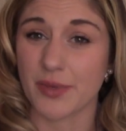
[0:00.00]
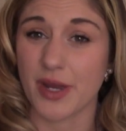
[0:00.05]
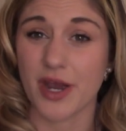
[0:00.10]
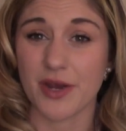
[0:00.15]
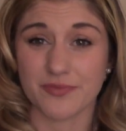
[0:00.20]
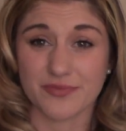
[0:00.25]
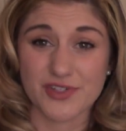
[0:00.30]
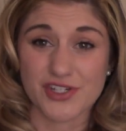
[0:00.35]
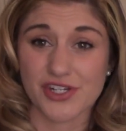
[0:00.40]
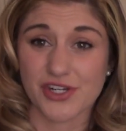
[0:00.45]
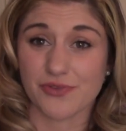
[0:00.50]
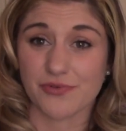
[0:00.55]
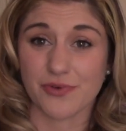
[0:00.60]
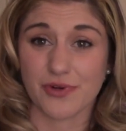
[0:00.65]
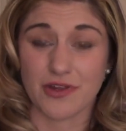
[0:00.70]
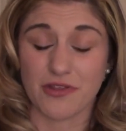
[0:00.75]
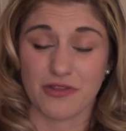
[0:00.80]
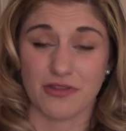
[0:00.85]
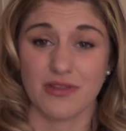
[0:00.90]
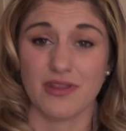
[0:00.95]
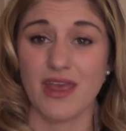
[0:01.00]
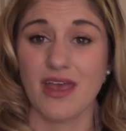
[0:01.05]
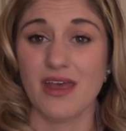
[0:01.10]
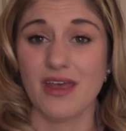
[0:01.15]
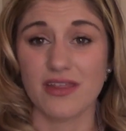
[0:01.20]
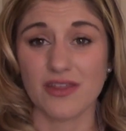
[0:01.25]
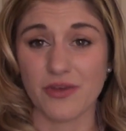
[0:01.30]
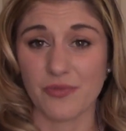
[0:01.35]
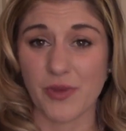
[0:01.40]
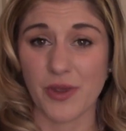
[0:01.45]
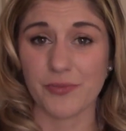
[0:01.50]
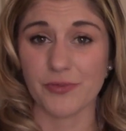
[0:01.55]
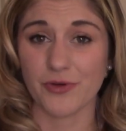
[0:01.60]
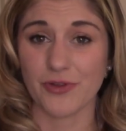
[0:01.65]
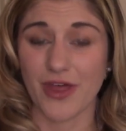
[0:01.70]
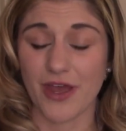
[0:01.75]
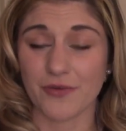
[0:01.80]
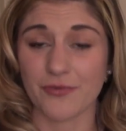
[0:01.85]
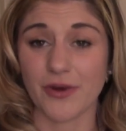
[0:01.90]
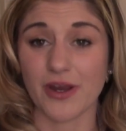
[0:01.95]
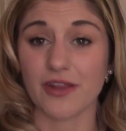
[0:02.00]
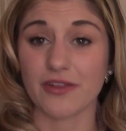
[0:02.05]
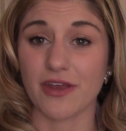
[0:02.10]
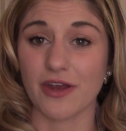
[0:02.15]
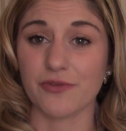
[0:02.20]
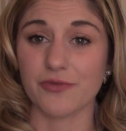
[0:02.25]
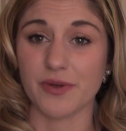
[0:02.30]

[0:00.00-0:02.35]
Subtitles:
I'm sure one of the people that work there